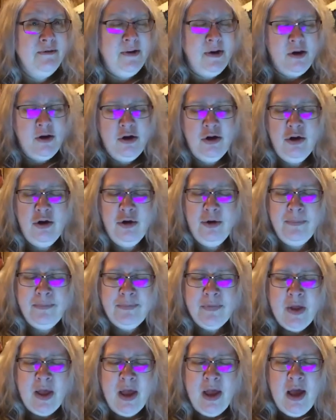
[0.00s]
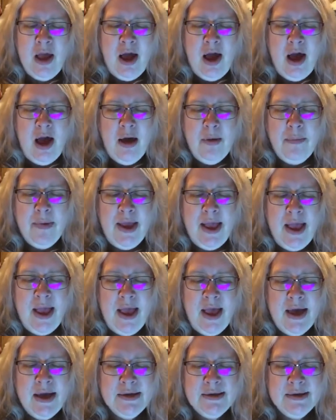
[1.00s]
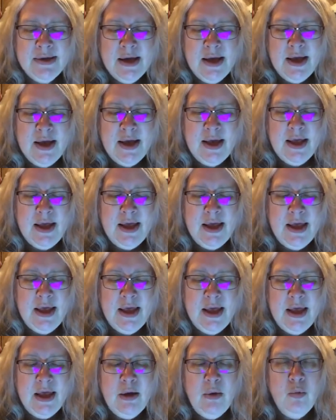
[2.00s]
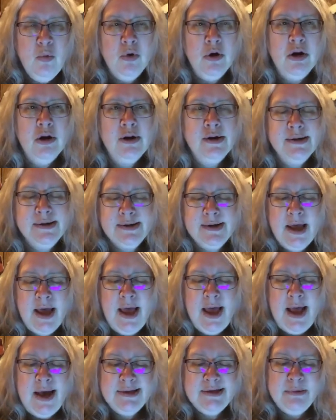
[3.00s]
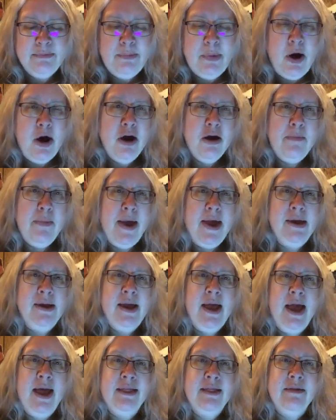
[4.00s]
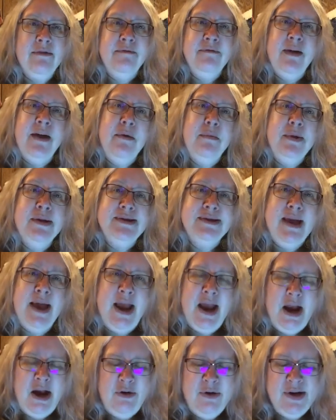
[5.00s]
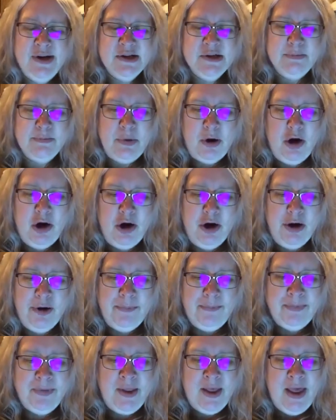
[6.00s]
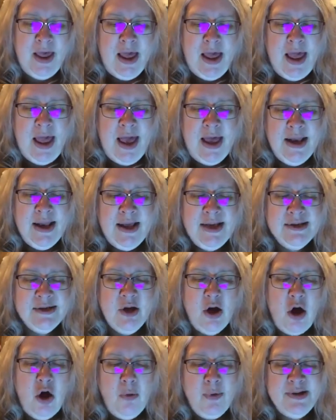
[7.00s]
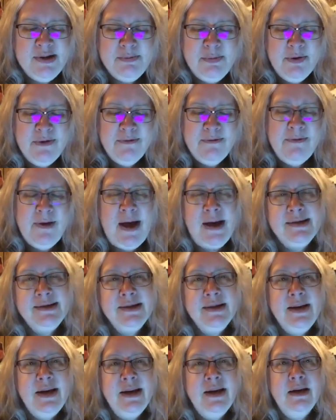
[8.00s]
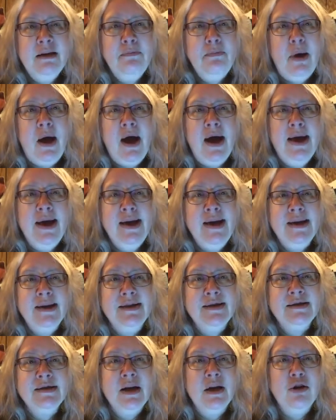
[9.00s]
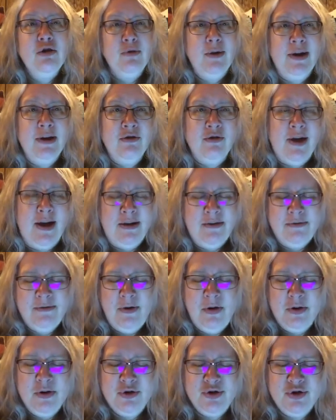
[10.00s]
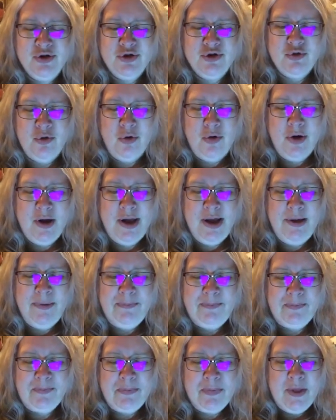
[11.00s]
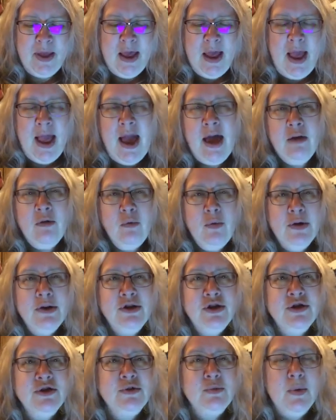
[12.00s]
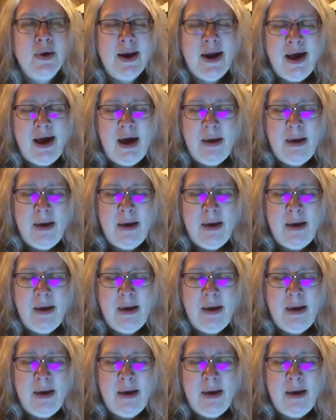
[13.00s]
um, and he works as a barman at the famous Harry's Bar. And he's always been fascinated by his great grandfather's story and wonders what happened to him.